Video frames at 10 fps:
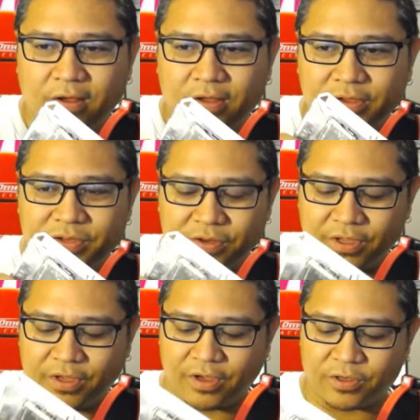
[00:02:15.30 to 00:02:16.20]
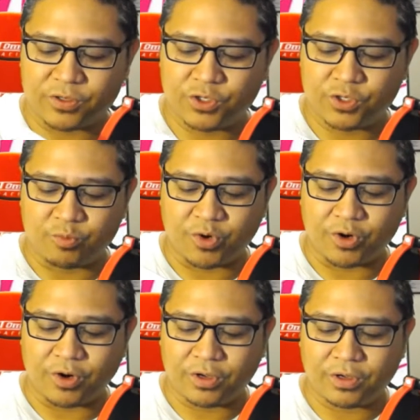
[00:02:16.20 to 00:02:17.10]
These are the
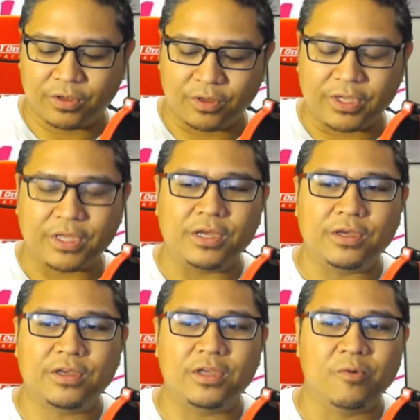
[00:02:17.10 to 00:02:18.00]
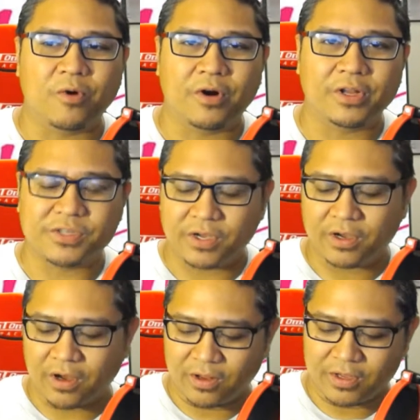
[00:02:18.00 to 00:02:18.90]
super clicky keyboard, as they
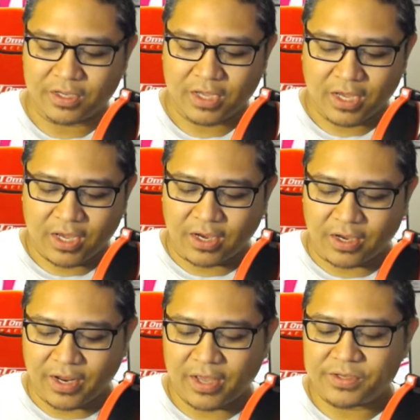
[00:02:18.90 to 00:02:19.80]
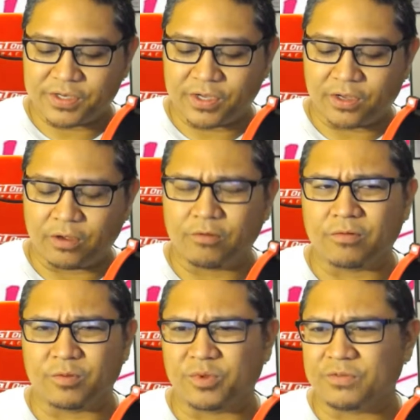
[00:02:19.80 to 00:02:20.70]
call it. It has a,
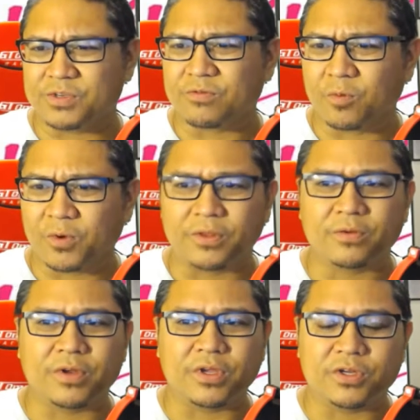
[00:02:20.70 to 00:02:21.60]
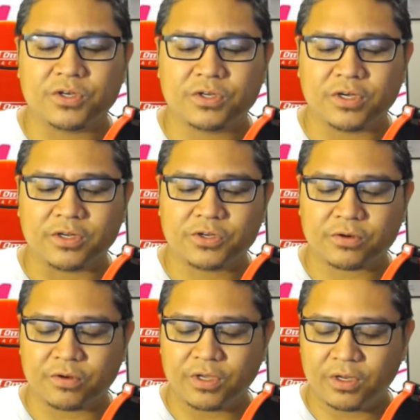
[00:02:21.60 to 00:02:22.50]
I believe it's a 4.3-inch
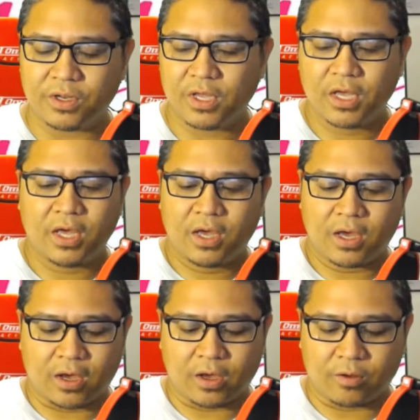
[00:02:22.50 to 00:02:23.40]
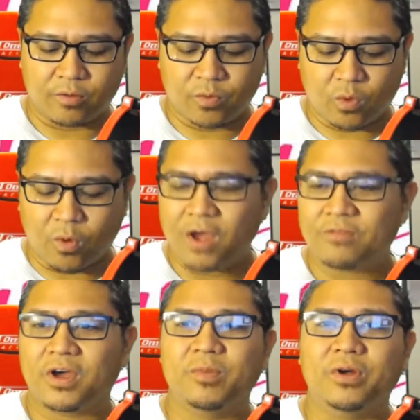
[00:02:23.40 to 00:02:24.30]
touchscreen,
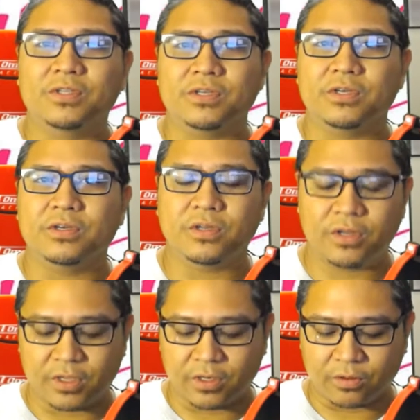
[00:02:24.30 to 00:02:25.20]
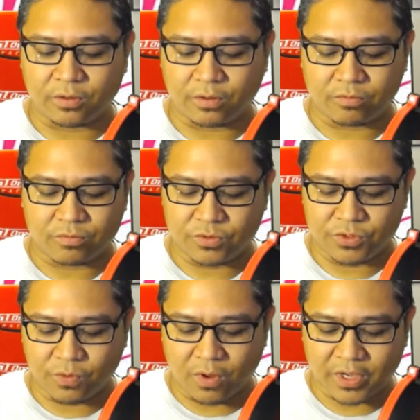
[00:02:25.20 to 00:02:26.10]
Wi-Fi built in. It'll
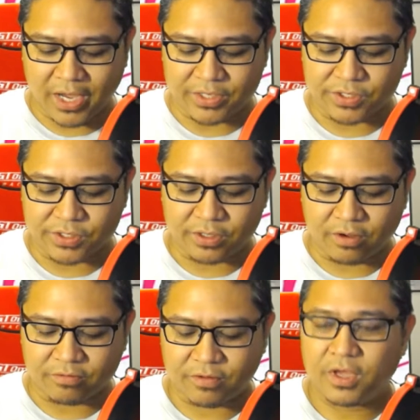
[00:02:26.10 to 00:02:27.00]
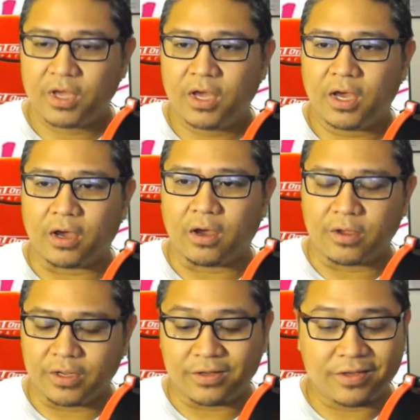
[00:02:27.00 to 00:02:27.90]
do all kinds of stuff.
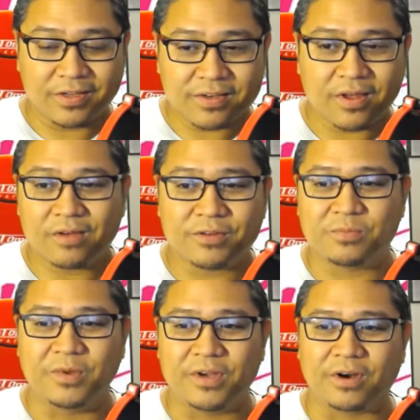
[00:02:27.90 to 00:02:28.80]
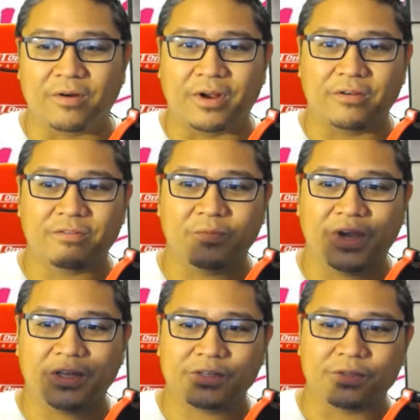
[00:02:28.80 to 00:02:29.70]
It doesn't have a speaker right off the
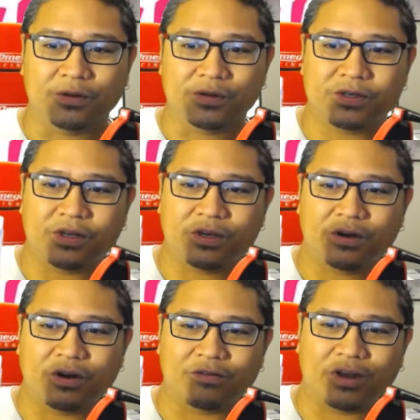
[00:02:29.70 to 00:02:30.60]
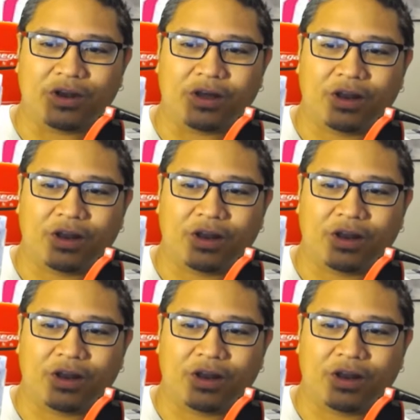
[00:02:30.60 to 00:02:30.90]
bat, so you'll see here I've got,